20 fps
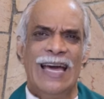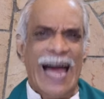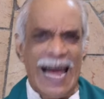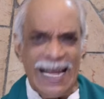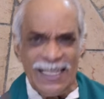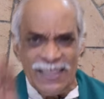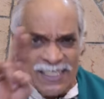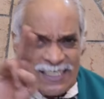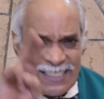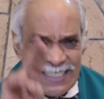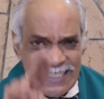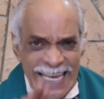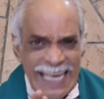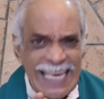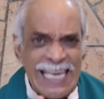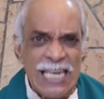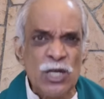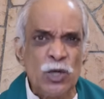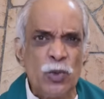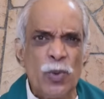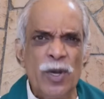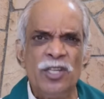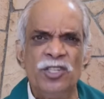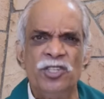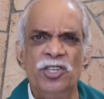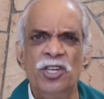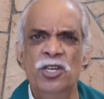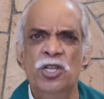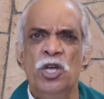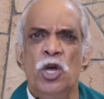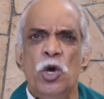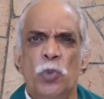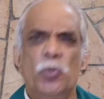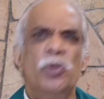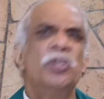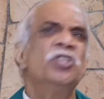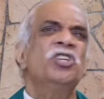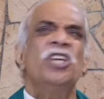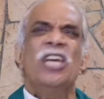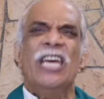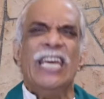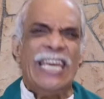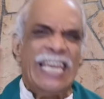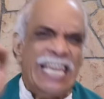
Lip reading: And the second question, which